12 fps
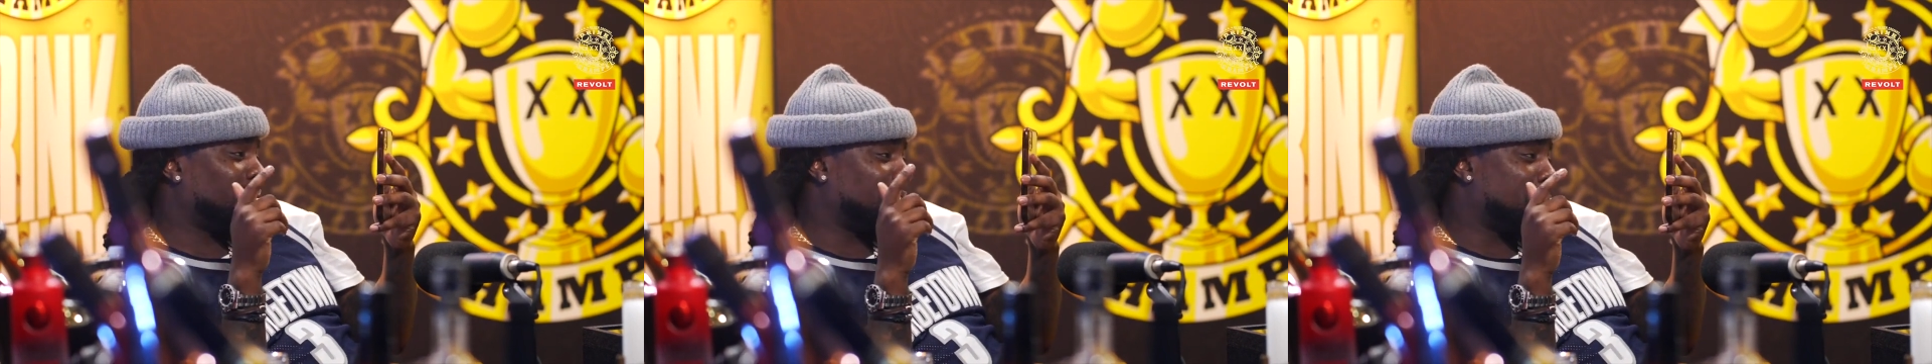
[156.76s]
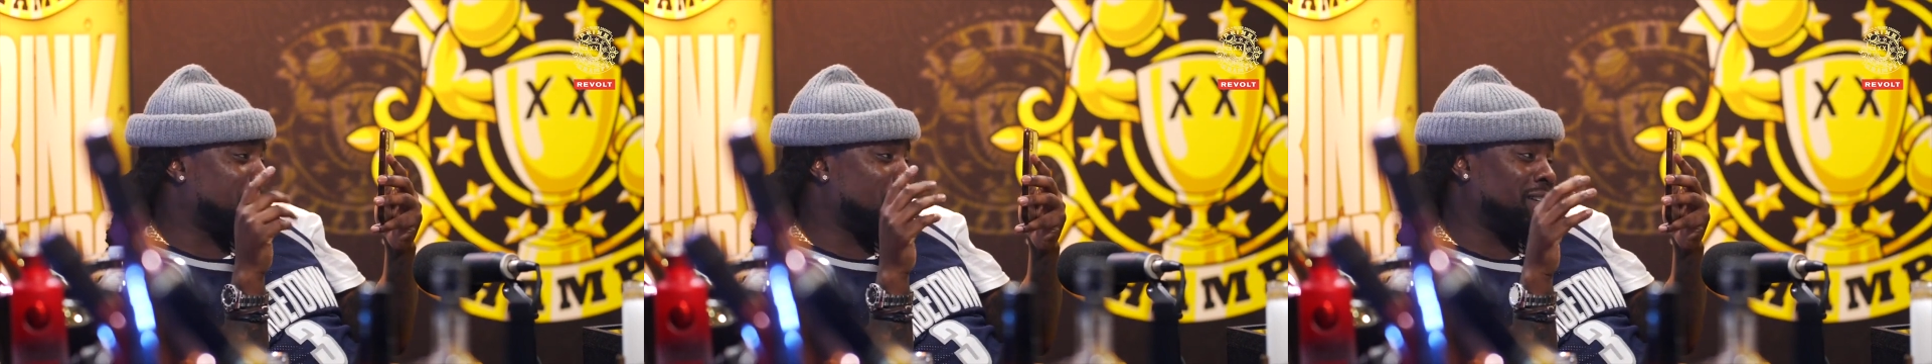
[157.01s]
liked
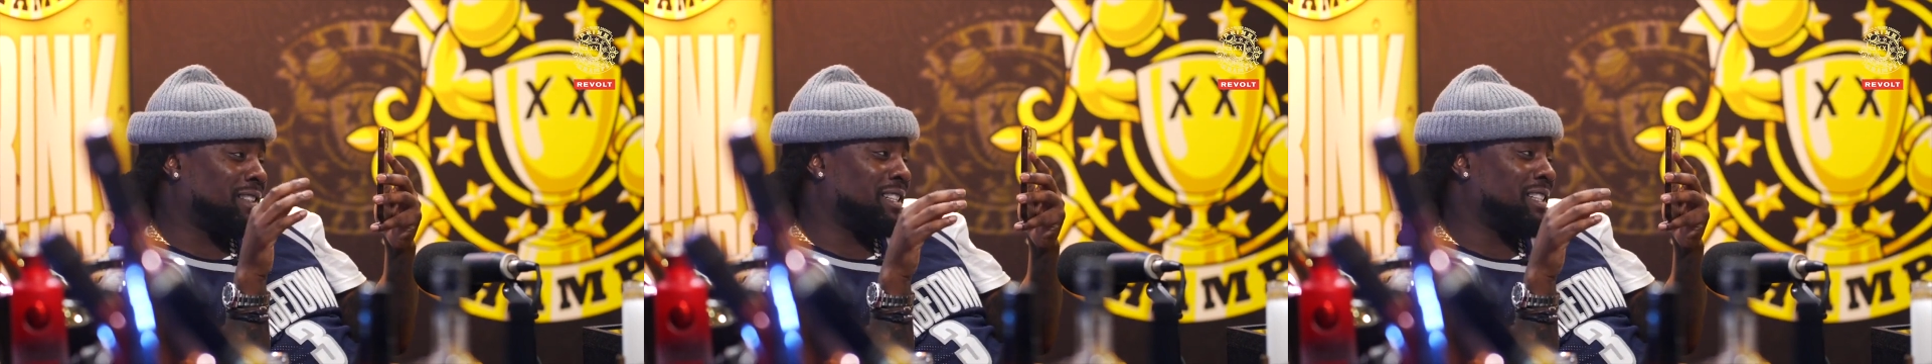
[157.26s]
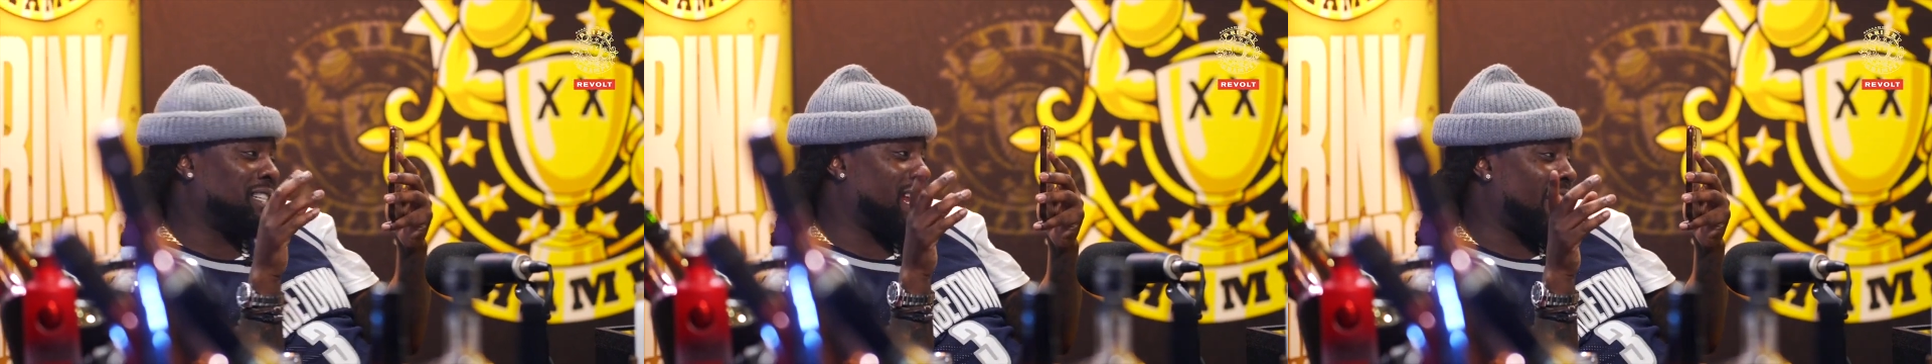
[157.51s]
the
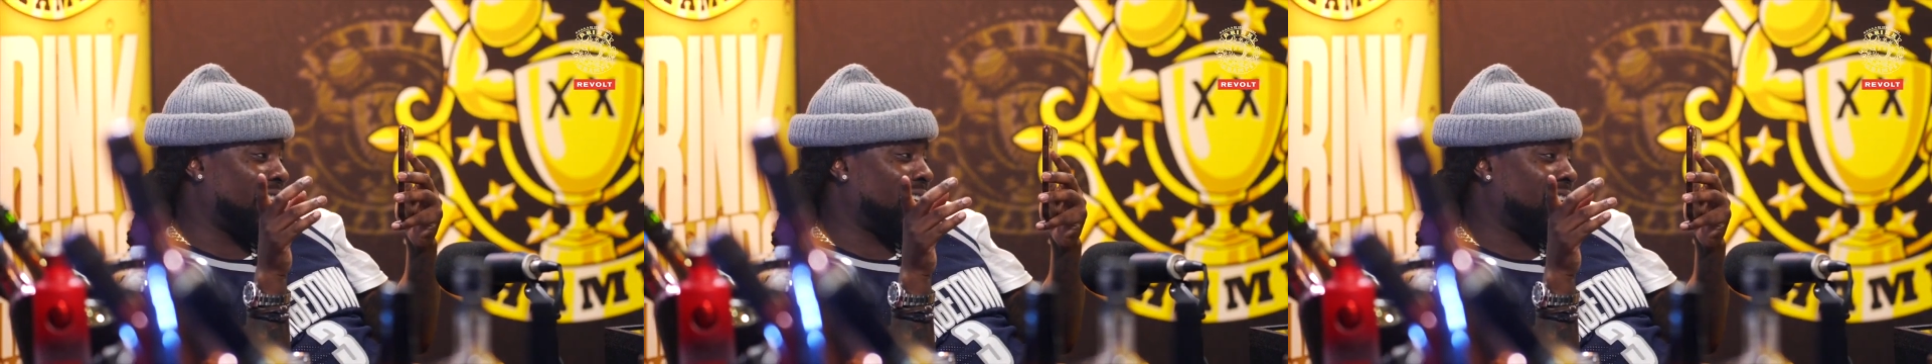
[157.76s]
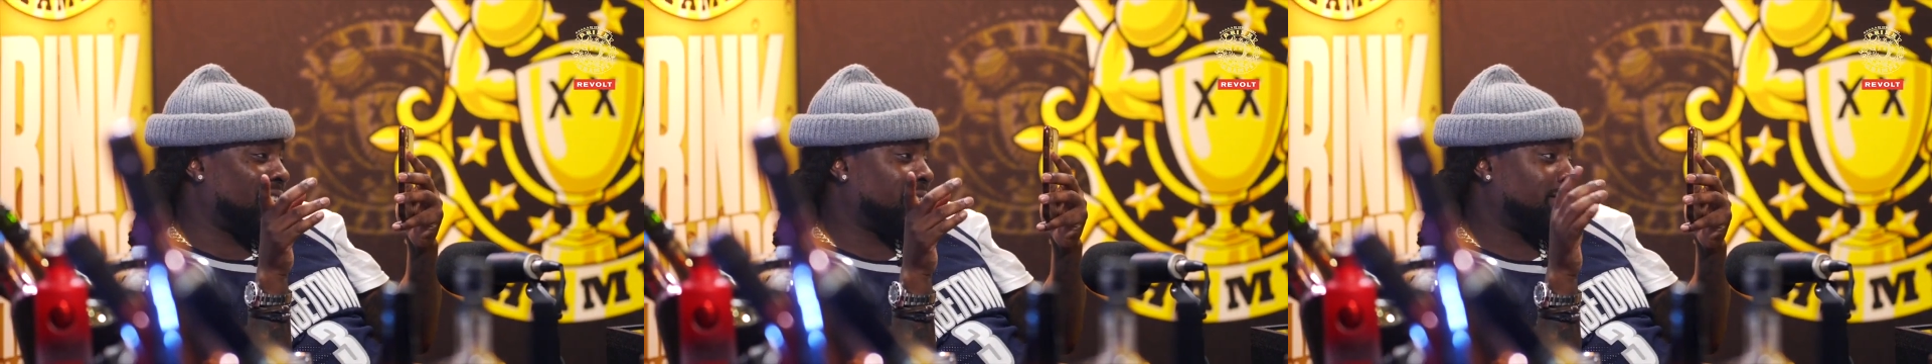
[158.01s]
Mortensen
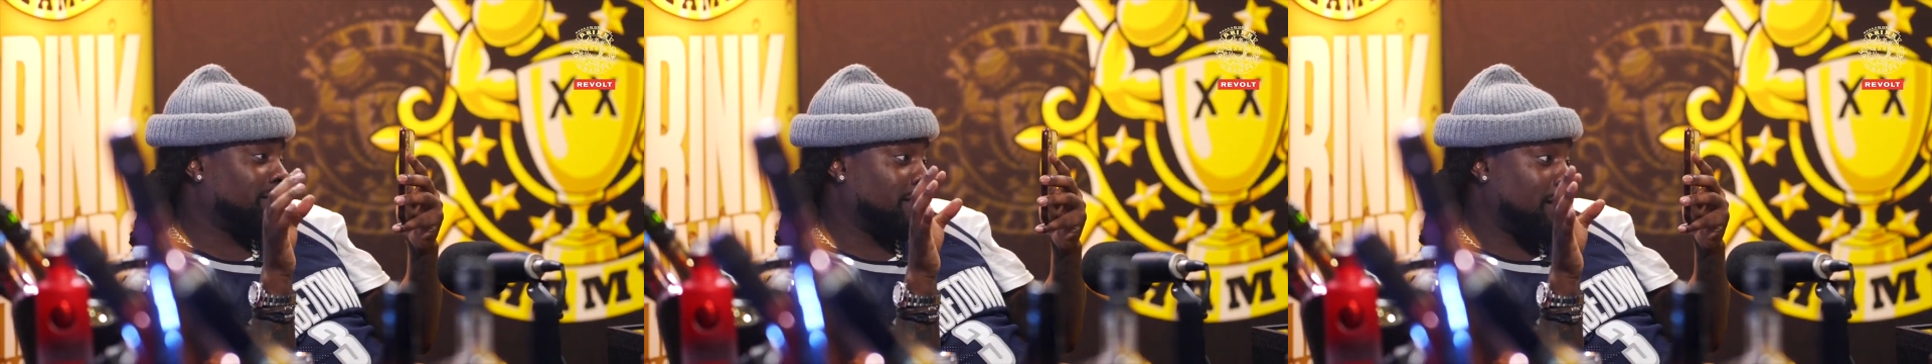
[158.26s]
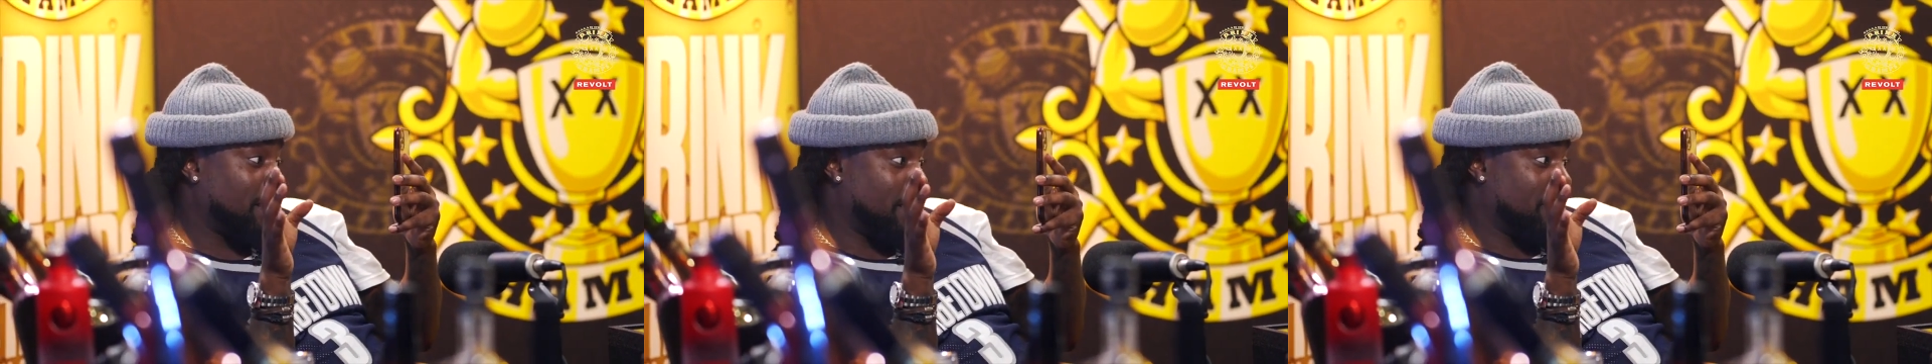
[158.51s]
jacket,
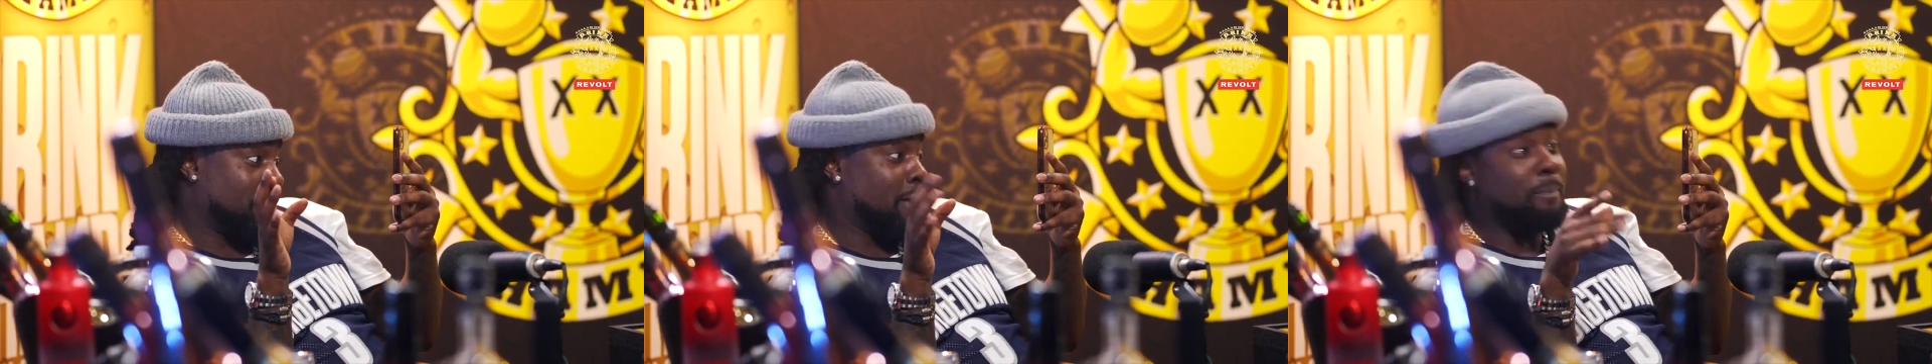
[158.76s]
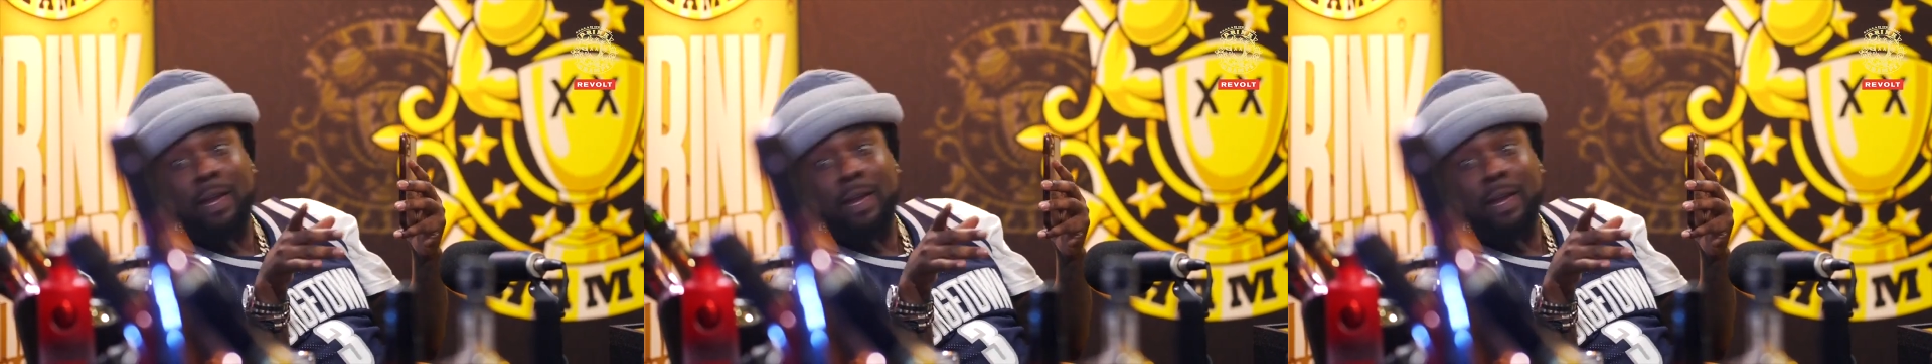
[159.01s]
the